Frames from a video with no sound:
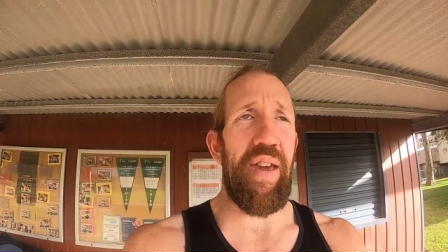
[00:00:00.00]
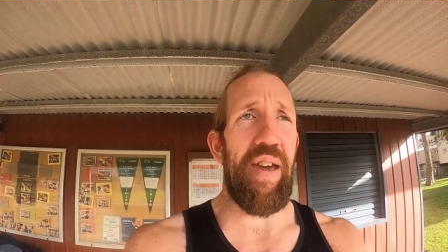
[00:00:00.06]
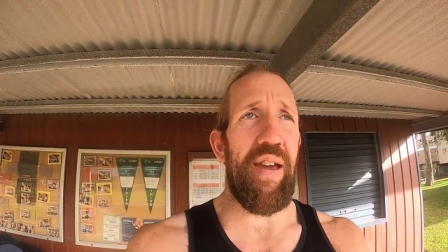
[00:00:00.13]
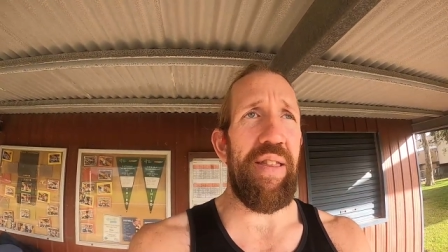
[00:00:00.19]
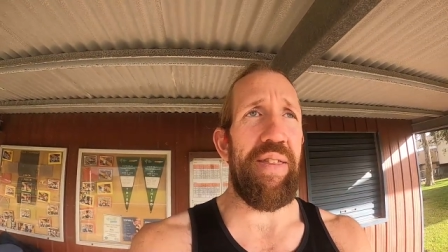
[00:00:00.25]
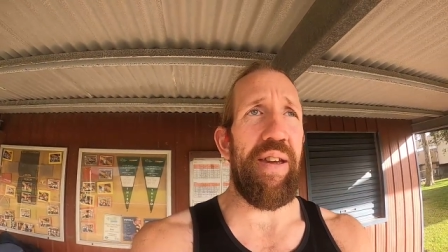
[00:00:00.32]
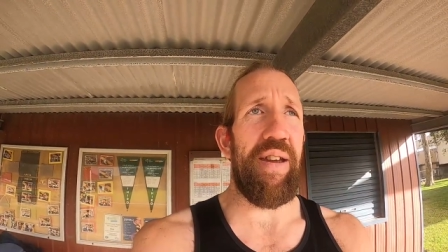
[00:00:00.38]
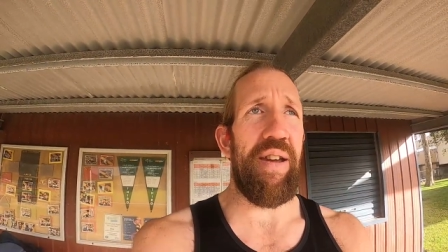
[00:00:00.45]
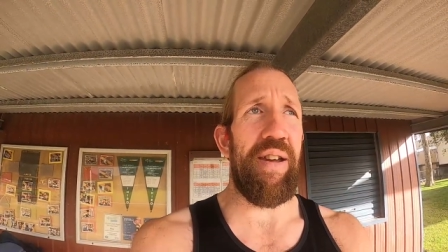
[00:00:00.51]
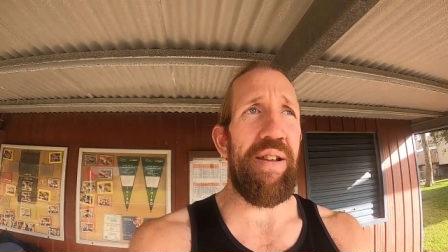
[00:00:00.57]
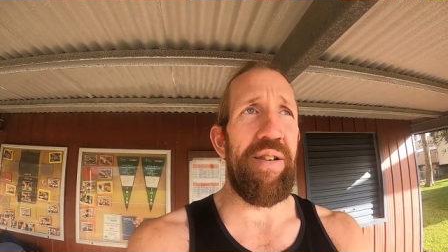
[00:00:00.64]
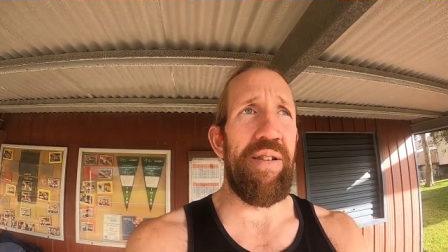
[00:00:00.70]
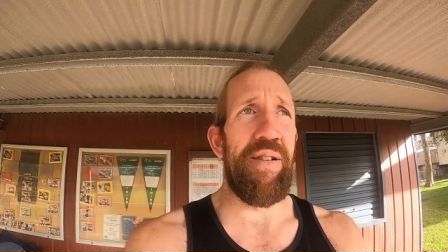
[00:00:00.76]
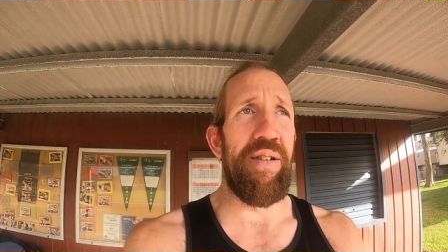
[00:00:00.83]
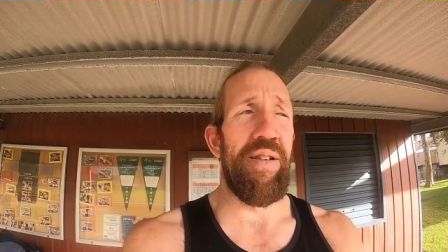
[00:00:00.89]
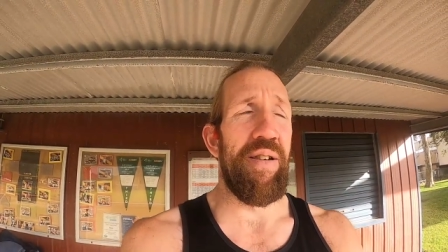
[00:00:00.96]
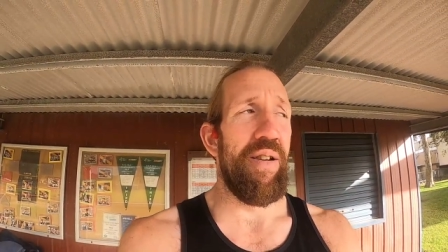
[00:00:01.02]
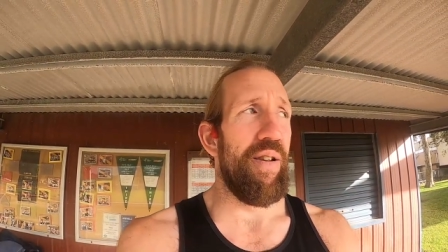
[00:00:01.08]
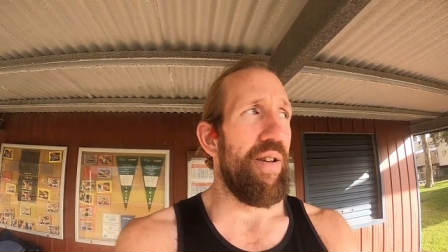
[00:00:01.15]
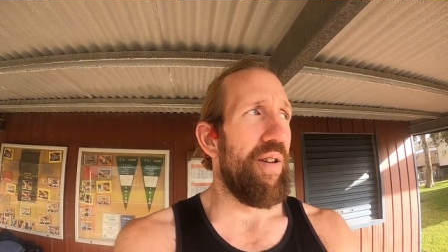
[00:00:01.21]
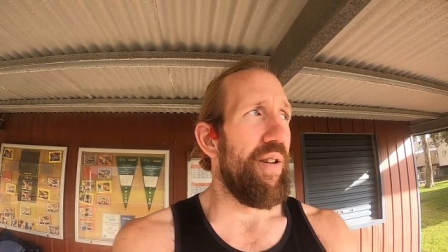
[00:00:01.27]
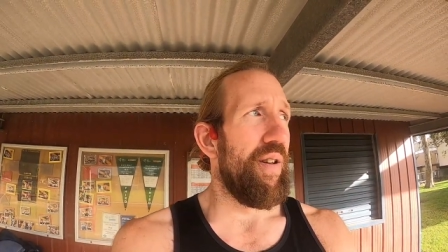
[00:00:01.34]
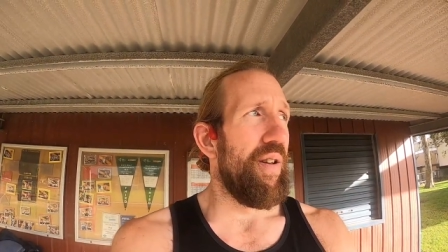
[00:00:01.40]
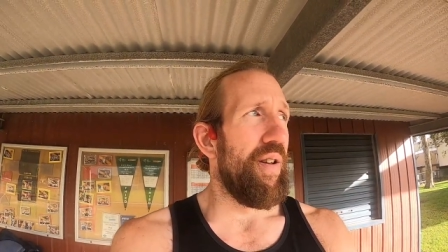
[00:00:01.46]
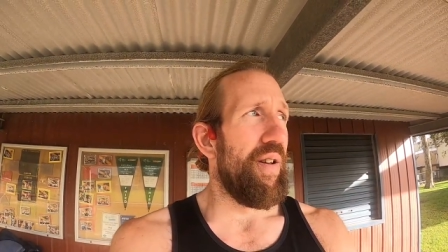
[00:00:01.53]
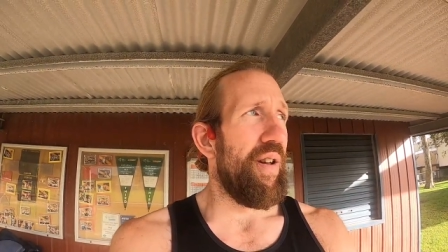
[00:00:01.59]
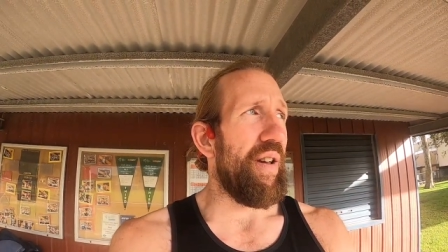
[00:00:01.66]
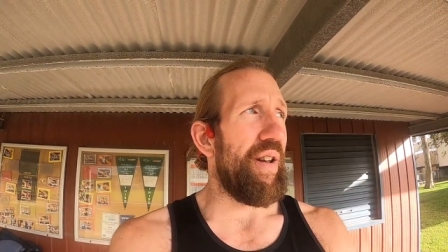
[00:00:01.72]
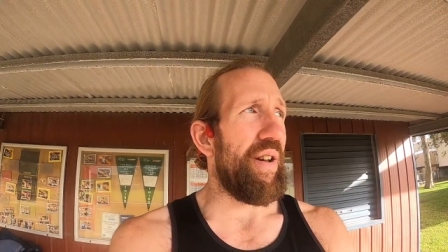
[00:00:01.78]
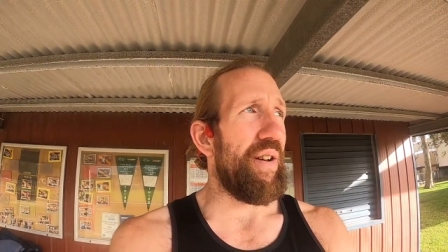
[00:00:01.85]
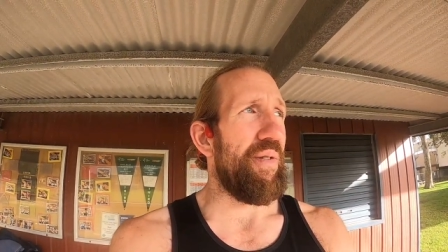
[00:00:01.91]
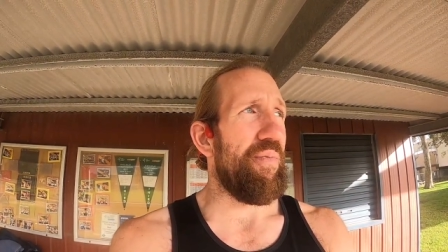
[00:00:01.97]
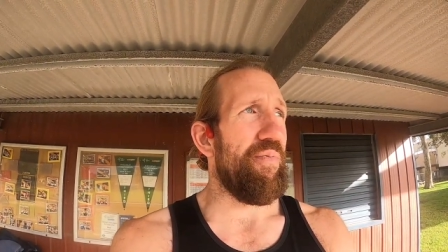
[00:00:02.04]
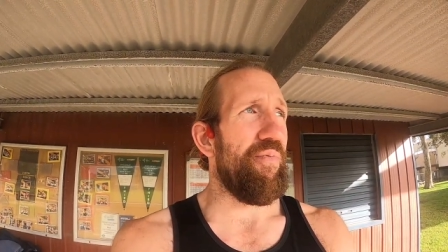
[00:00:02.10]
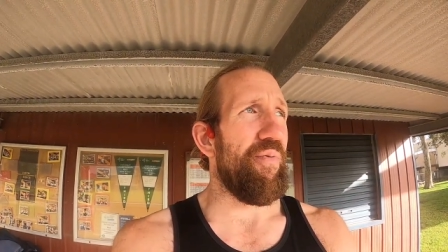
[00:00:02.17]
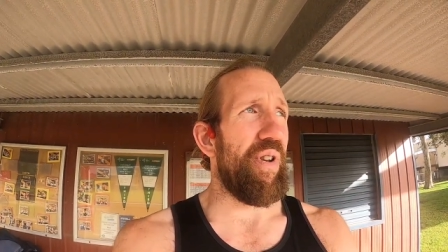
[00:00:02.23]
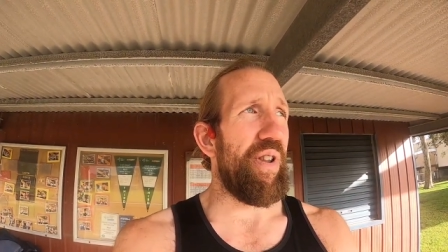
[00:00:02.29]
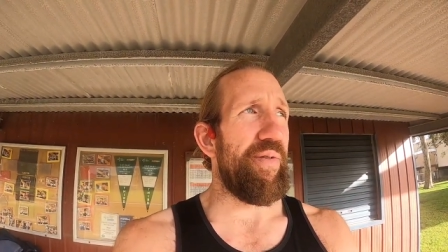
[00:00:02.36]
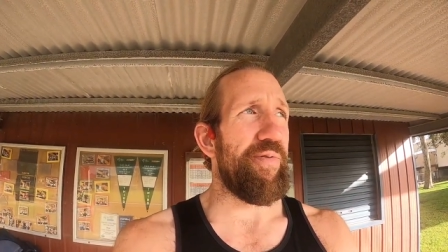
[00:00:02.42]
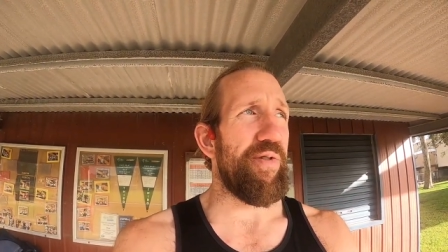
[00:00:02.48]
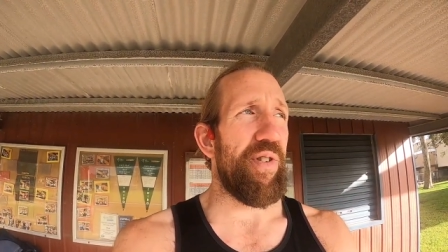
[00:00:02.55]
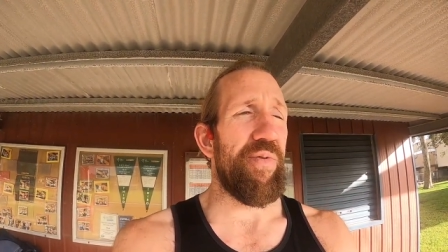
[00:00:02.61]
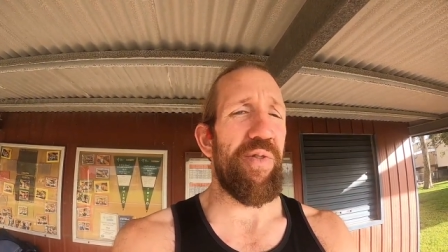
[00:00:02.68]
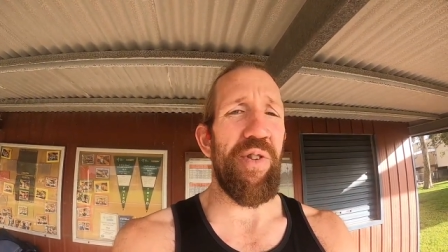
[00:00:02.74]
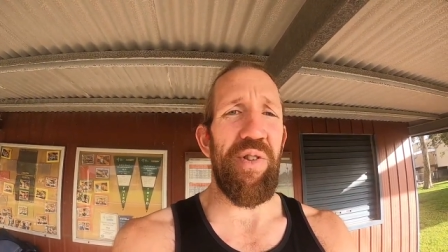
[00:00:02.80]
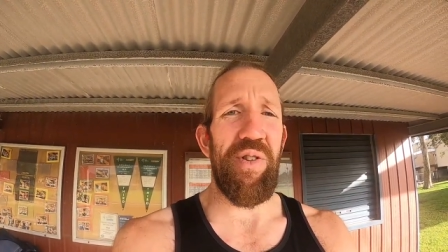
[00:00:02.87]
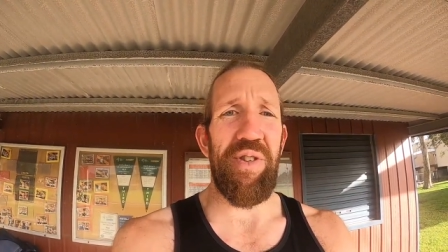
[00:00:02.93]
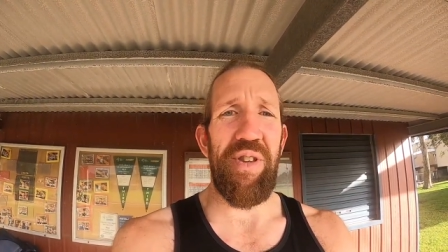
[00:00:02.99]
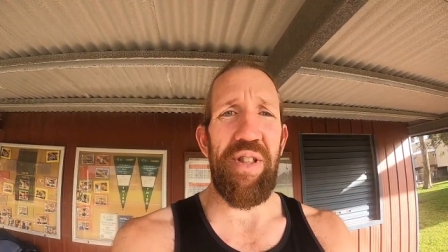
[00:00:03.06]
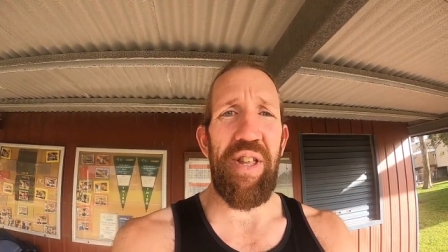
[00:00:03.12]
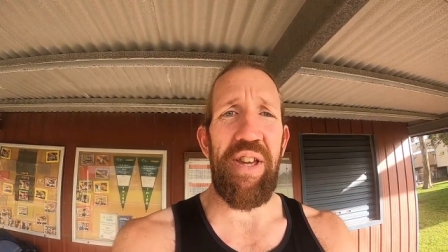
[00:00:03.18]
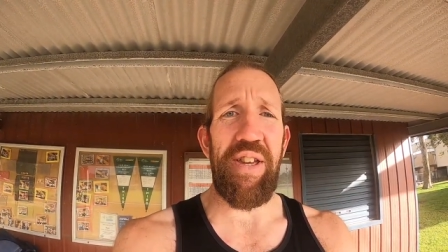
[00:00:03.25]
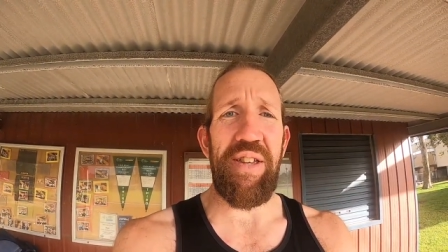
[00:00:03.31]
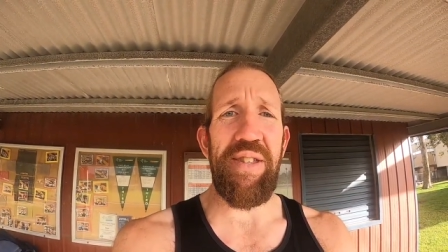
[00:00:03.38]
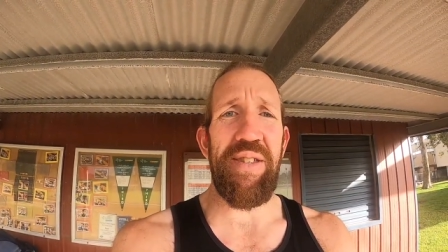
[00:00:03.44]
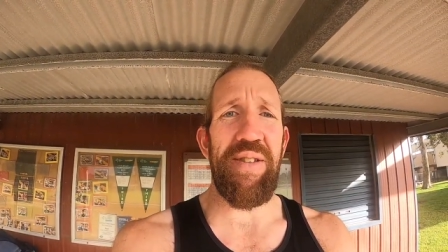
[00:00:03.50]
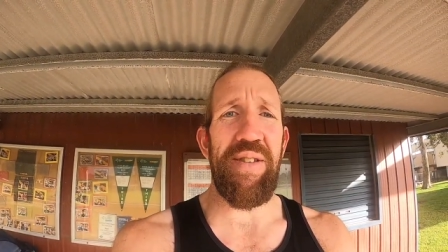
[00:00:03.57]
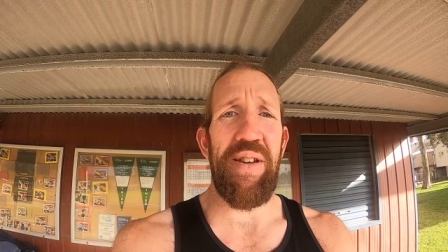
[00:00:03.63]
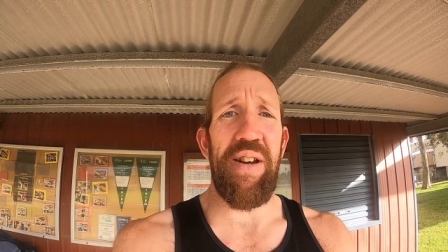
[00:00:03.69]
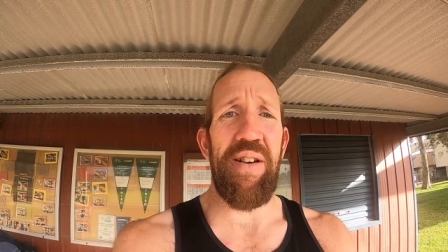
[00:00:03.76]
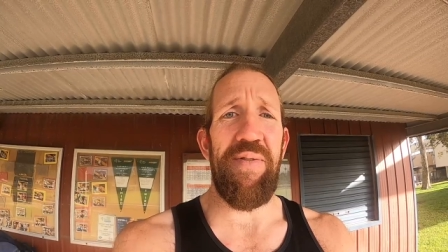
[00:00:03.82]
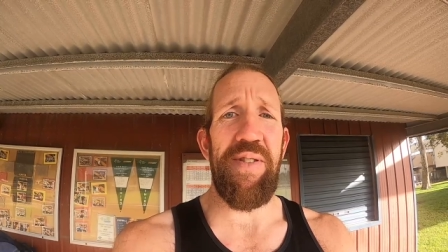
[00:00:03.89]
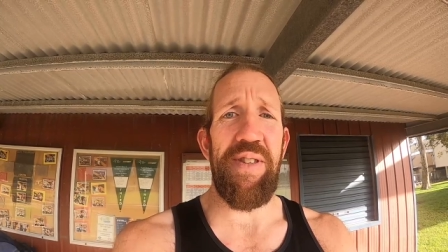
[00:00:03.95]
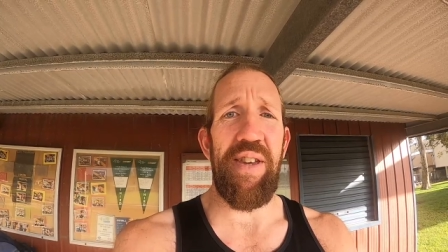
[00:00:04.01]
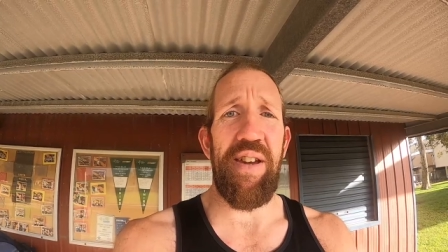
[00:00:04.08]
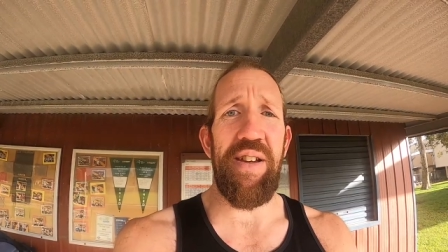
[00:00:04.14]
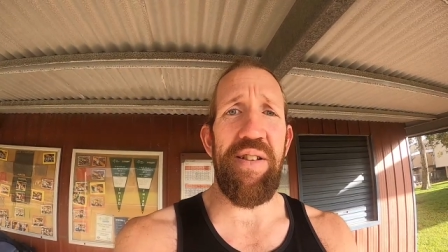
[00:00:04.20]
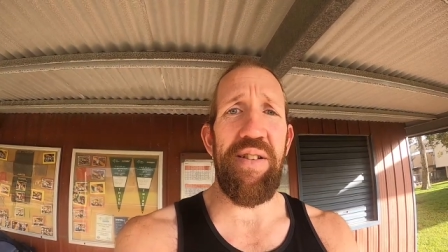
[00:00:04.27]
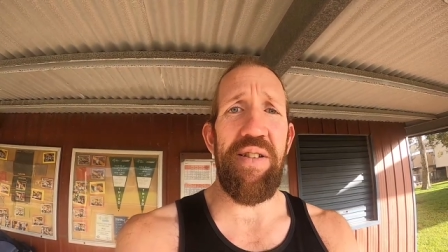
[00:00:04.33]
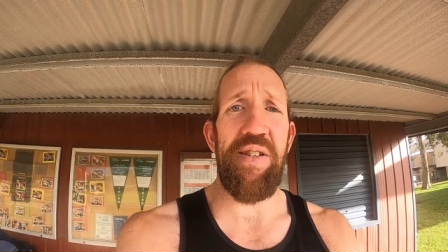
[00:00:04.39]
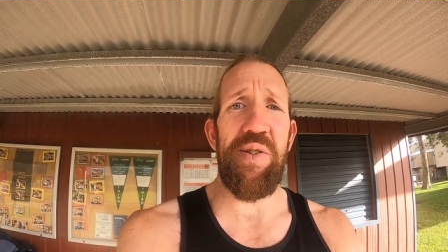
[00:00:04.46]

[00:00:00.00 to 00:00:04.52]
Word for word: and then whatever I've got in the legs after that